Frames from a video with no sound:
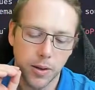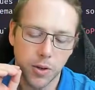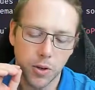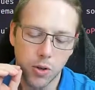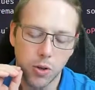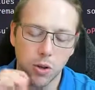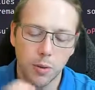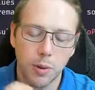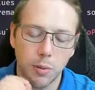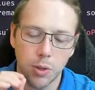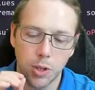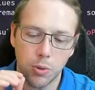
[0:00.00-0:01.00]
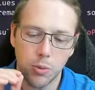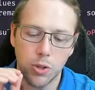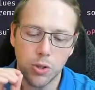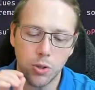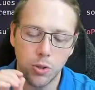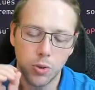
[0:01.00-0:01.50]
Normally what you
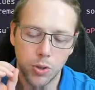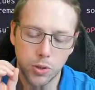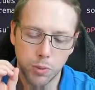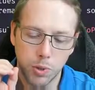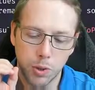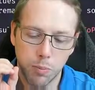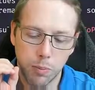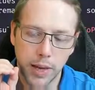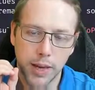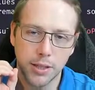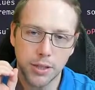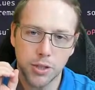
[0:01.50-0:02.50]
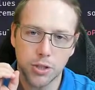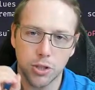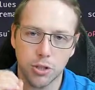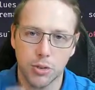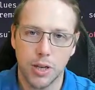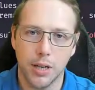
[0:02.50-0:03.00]
would do is when you pass a
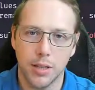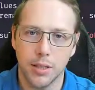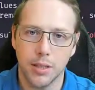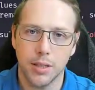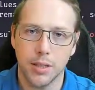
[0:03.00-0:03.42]
struct